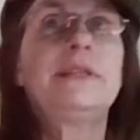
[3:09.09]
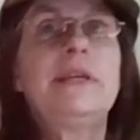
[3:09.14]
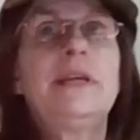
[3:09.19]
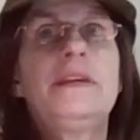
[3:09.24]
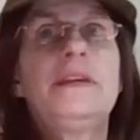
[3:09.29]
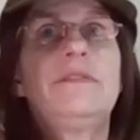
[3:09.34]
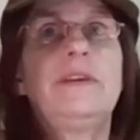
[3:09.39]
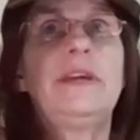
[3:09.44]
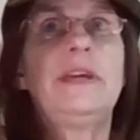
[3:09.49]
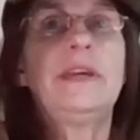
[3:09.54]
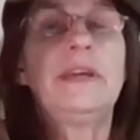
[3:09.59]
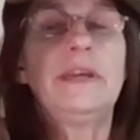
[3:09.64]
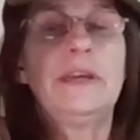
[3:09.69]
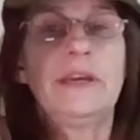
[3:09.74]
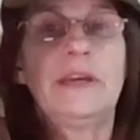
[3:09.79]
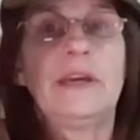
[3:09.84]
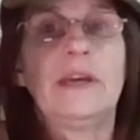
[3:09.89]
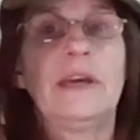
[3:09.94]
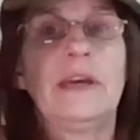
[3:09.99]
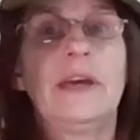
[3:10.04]
TV
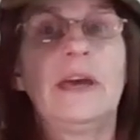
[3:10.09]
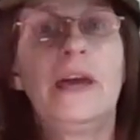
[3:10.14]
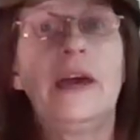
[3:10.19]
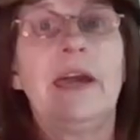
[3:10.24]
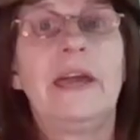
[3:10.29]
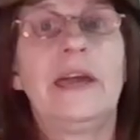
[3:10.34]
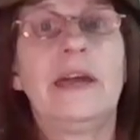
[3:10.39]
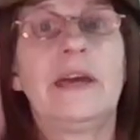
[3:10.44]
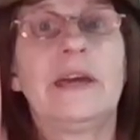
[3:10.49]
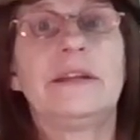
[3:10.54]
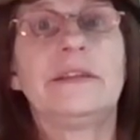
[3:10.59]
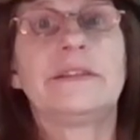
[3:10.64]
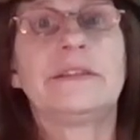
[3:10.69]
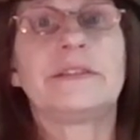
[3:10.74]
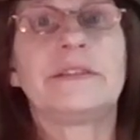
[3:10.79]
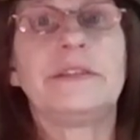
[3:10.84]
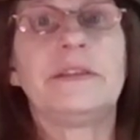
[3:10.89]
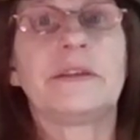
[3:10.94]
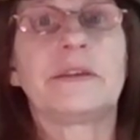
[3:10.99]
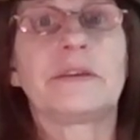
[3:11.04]
and
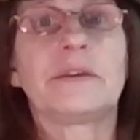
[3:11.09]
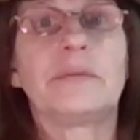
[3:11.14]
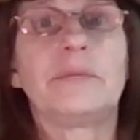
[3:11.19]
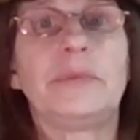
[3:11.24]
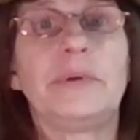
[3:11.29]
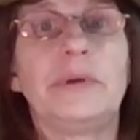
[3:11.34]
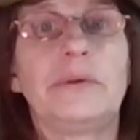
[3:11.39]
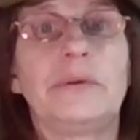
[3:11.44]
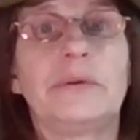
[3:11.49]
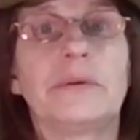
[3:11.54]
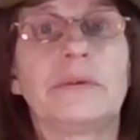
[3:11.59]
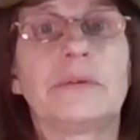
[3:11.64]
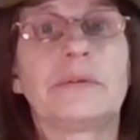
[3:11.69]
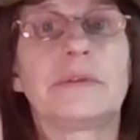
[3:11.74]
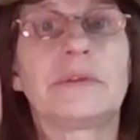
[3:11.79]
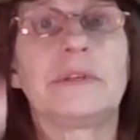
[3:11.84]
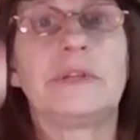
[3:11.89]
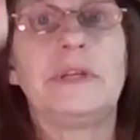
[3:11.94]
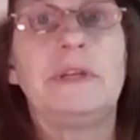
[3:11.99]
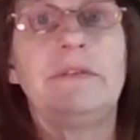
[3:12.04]
see the computer.
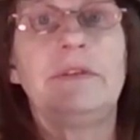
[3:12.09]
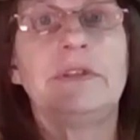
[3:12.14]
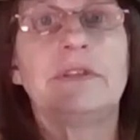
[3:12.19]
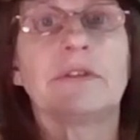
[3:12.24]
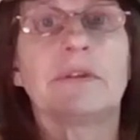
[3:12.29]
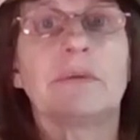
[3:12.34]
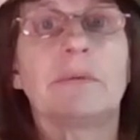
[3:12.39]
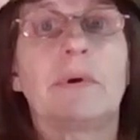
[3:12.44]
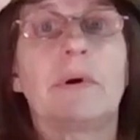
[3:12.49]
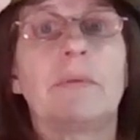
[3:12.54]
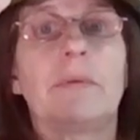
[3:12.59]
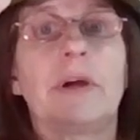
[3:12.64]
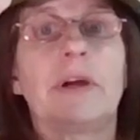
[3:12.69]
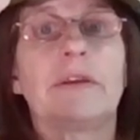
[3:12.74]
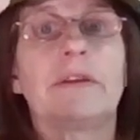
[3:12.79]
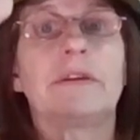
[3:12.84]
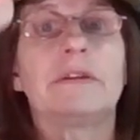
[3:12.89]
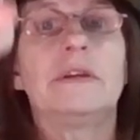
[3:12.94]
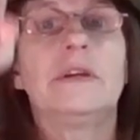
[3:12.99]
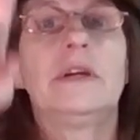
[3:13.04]
The TV's on the wall
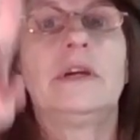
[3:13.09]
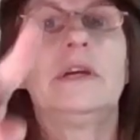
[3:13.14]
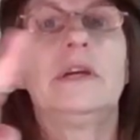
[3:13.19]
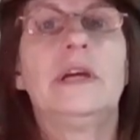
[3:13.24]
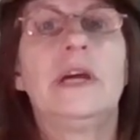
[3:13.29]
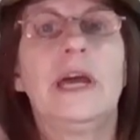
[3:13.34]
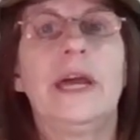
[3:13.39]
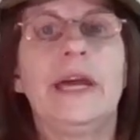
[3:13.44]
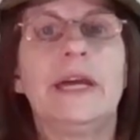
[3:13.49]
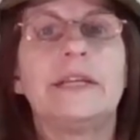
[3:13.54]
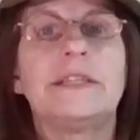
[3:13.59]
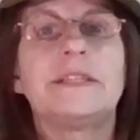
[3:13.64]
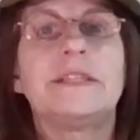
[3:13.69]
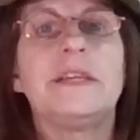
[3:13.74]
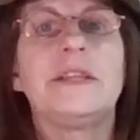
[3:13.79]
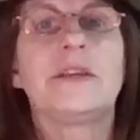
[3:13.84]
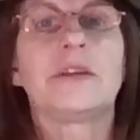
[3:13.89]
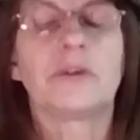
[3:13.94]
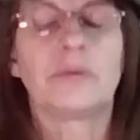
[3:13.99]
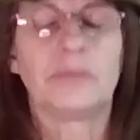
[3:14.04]
back there. And see the